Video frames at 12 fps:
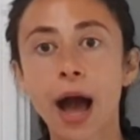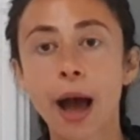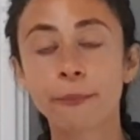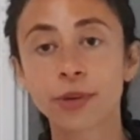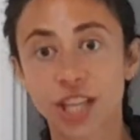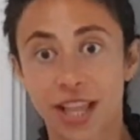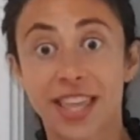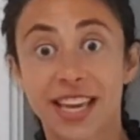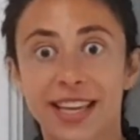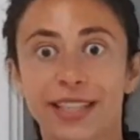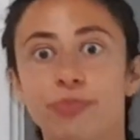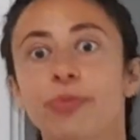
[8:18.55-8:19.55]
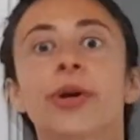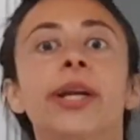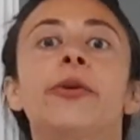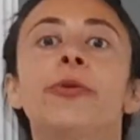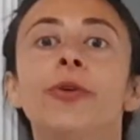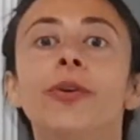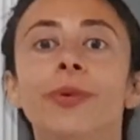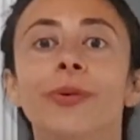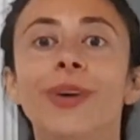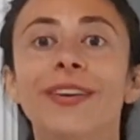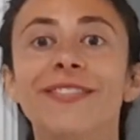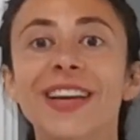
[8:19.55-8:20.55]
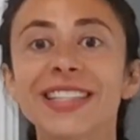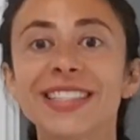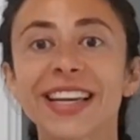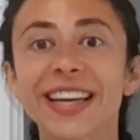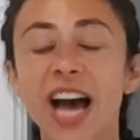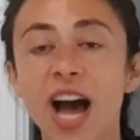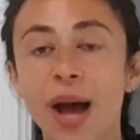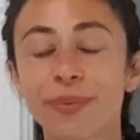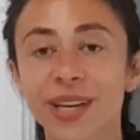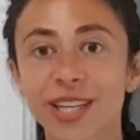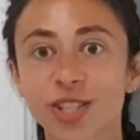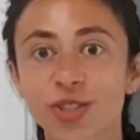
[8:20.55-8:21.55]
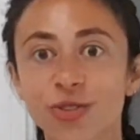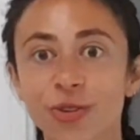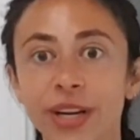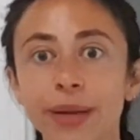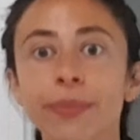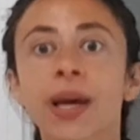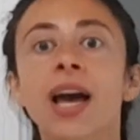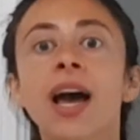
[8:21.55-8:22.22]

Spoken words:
which I think is pretty normal when facing extreme